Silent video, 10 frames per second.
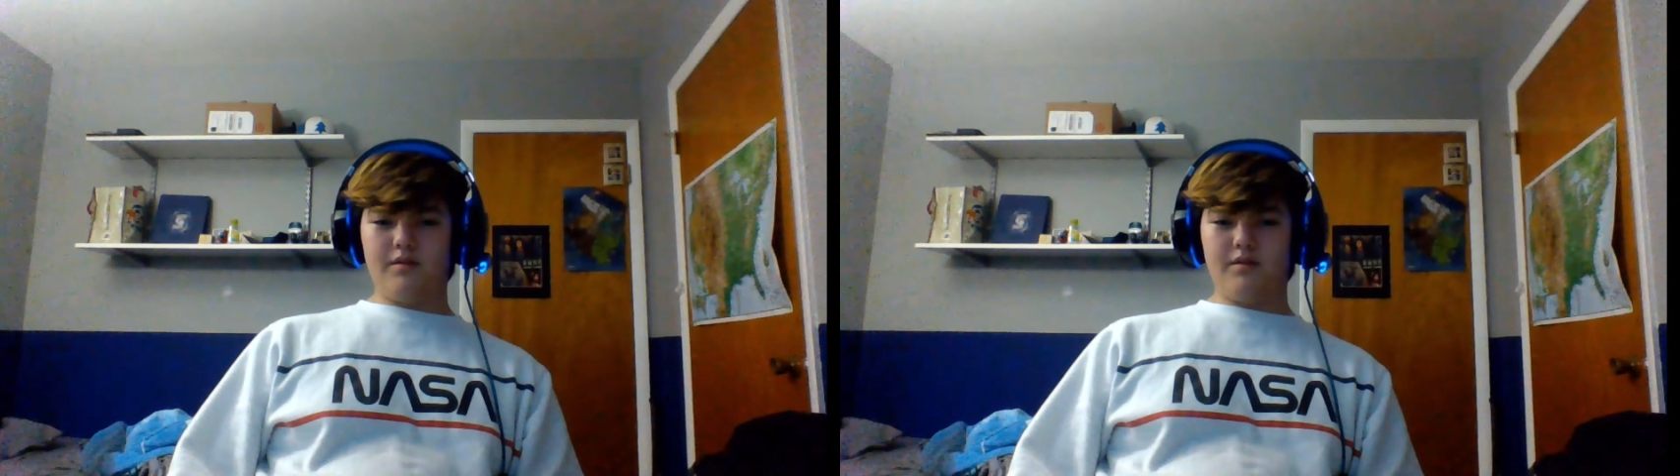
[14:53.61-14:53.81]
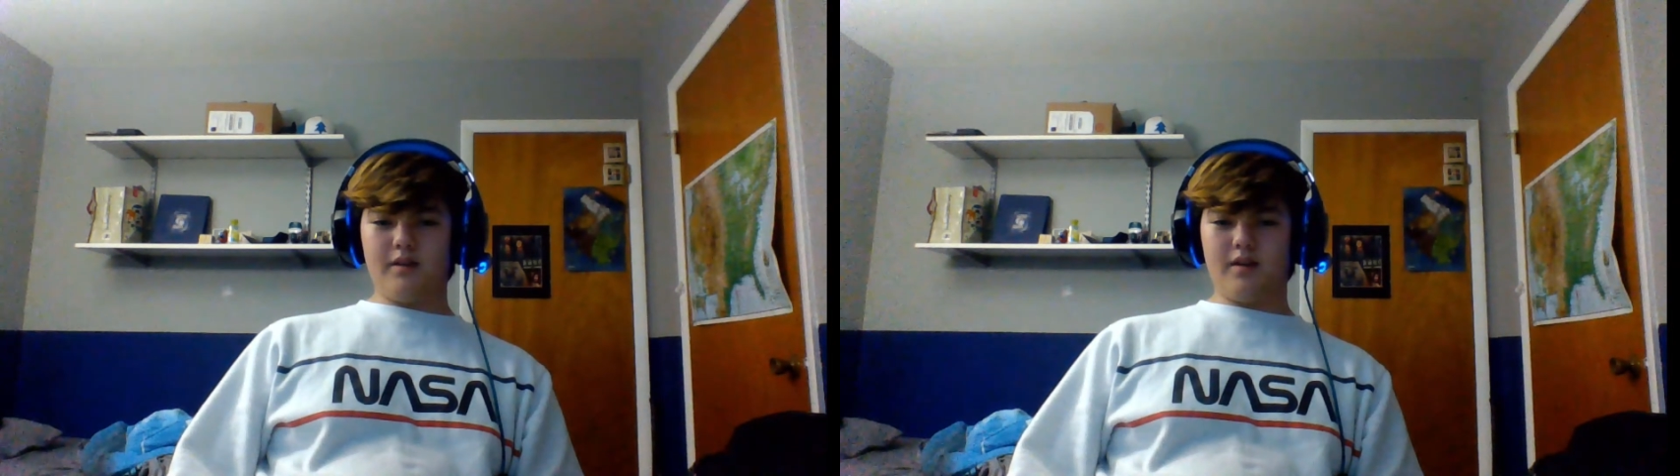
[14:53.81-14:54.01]

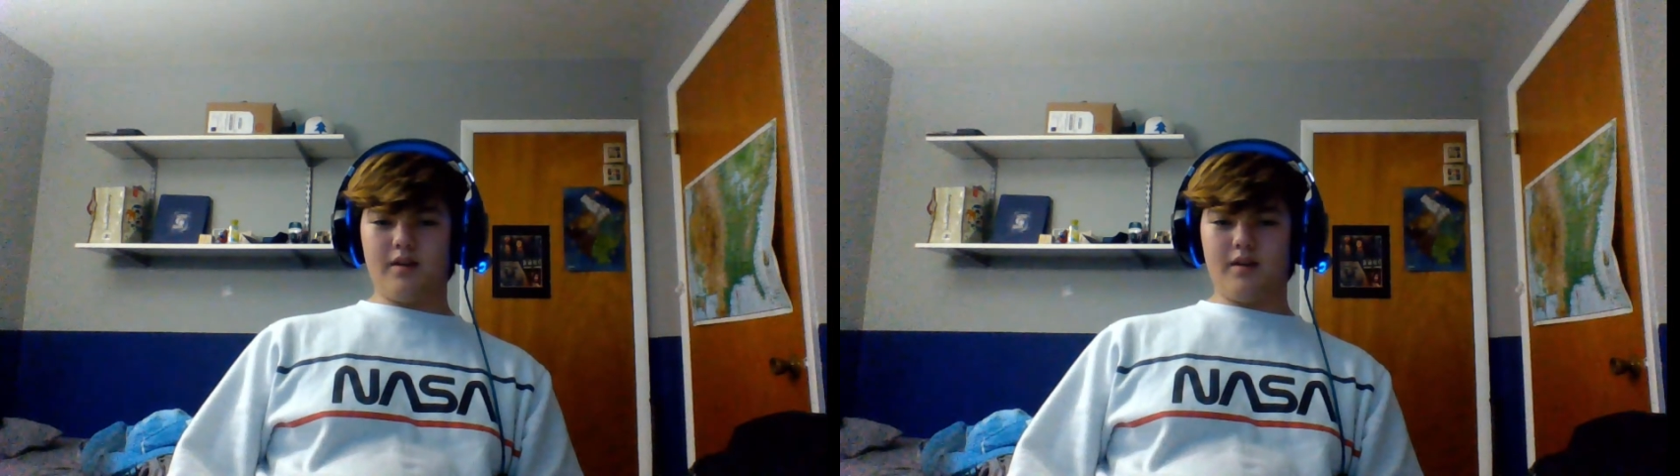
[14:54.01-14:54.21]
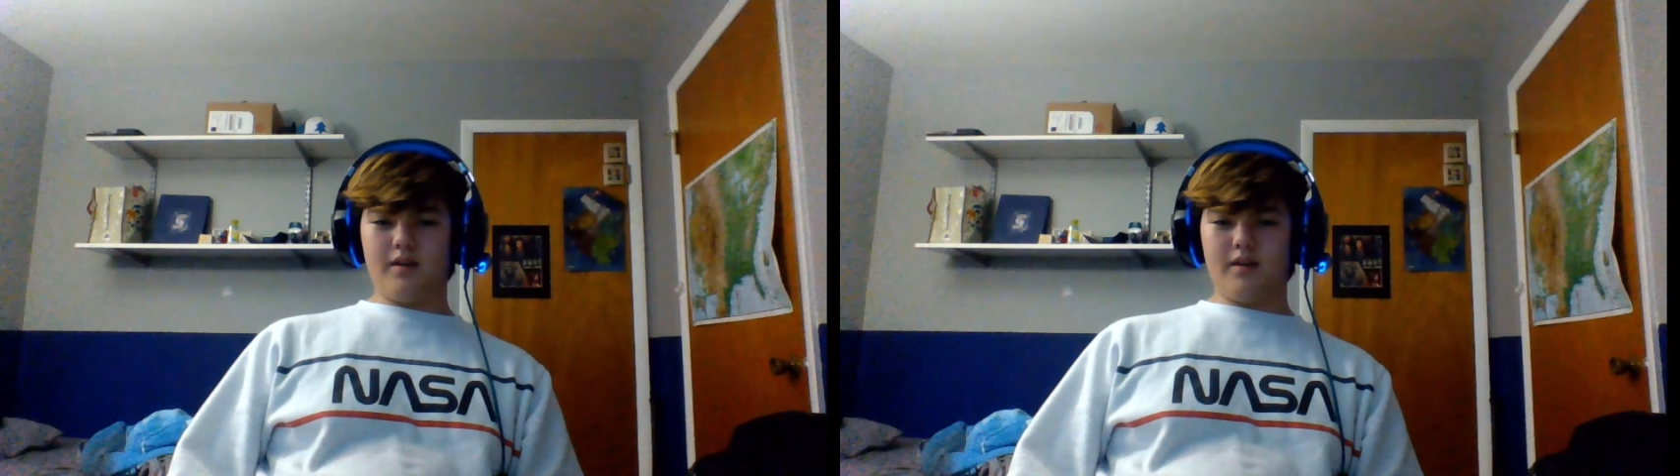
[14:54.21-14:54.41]
and
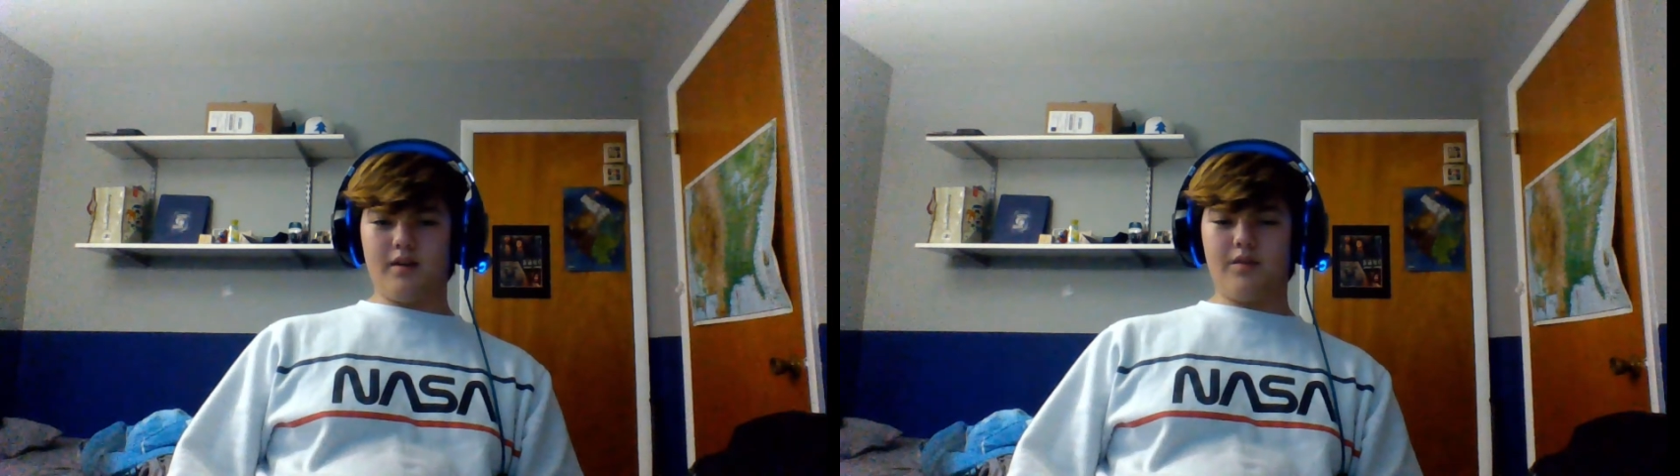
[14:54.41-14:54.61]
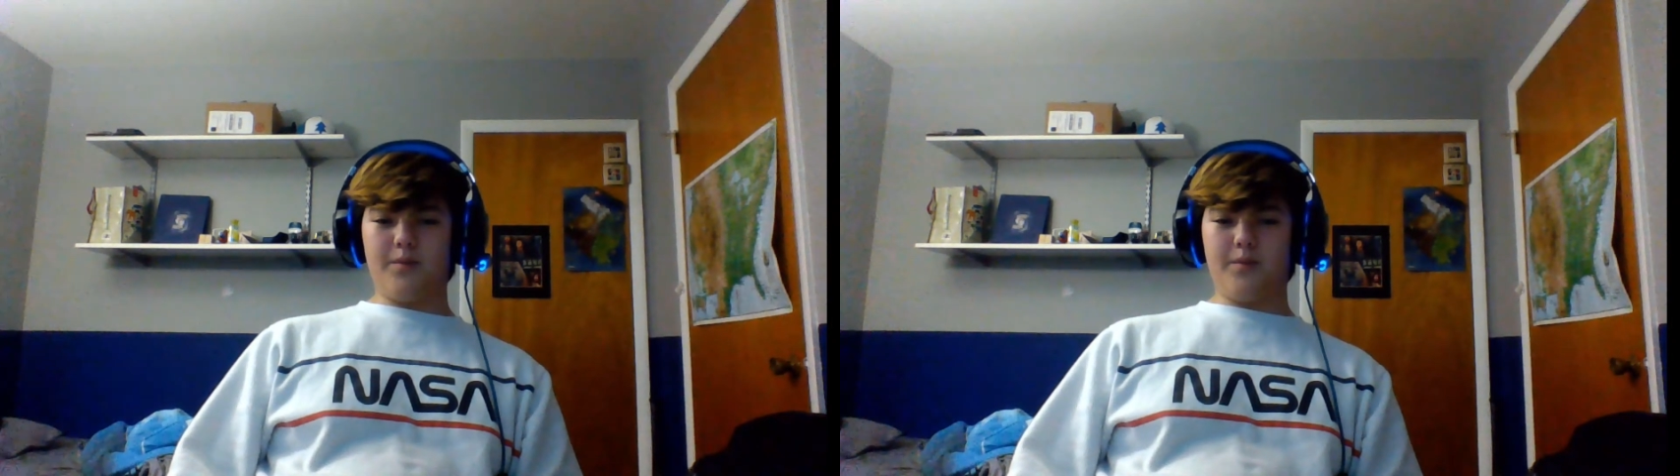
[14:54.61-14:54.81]
tell me if
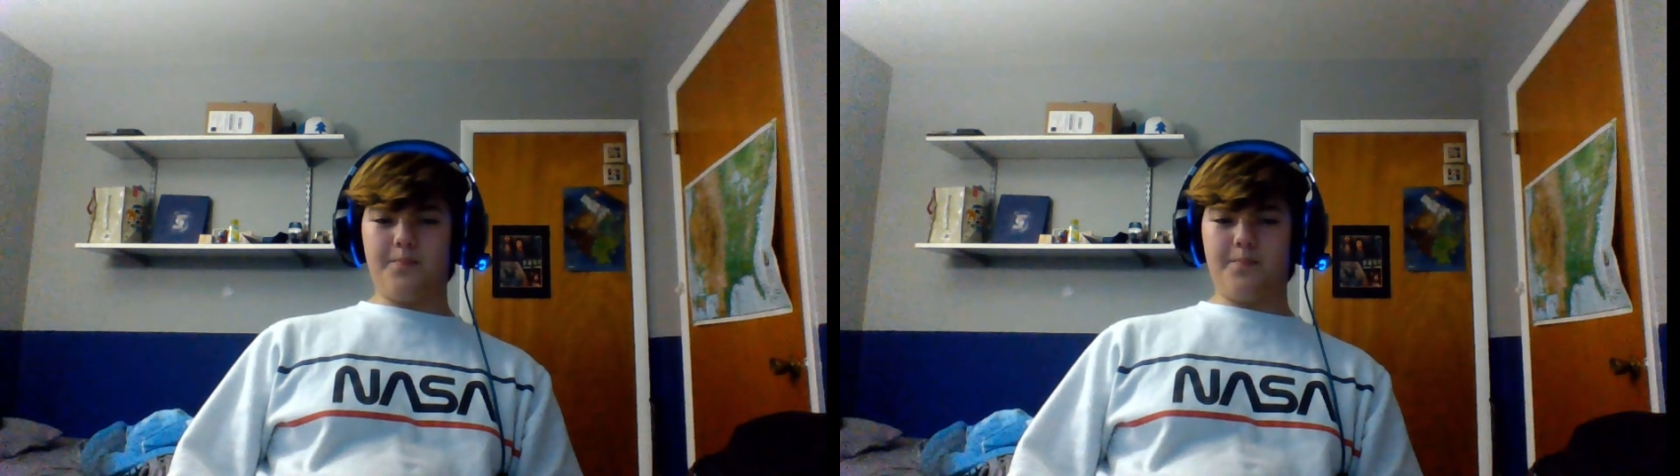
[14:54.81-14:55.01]
you